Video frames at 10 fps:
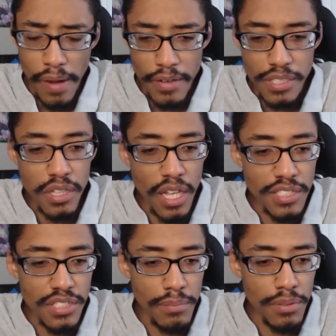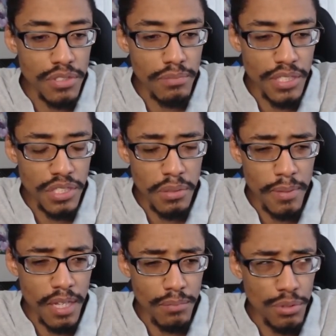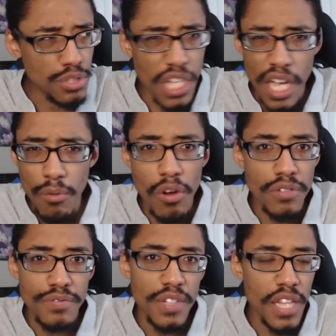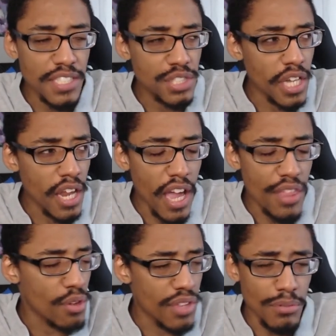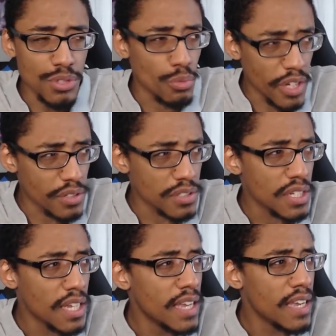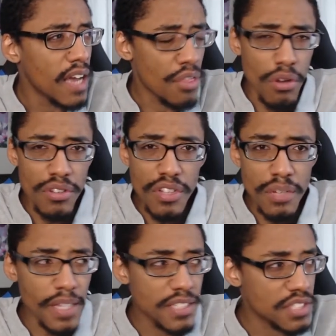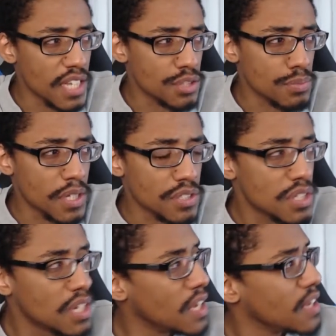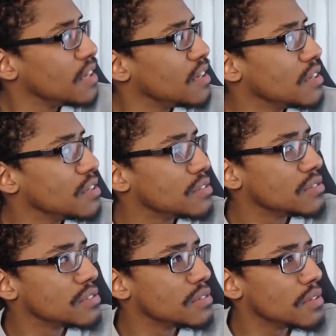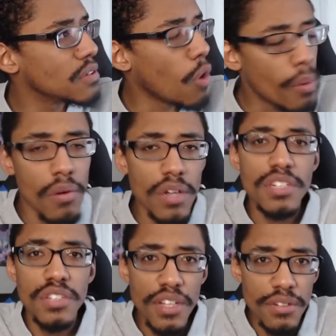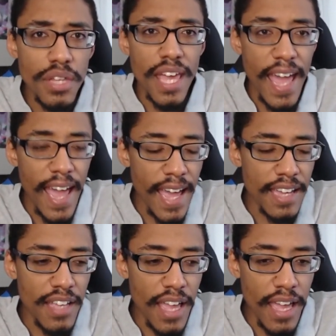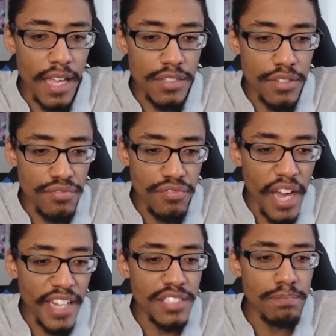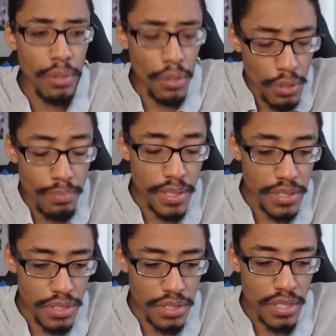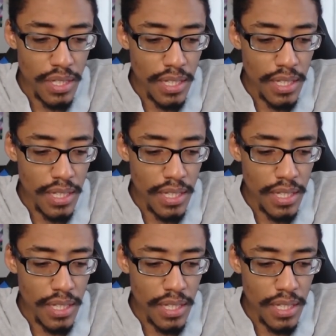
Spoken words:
his lightsabers and basically become Luke Skywalker from The Last Jedi. I thought that was weird. I thought it didn't make sense because Obi-Wan clearly had a defined purpose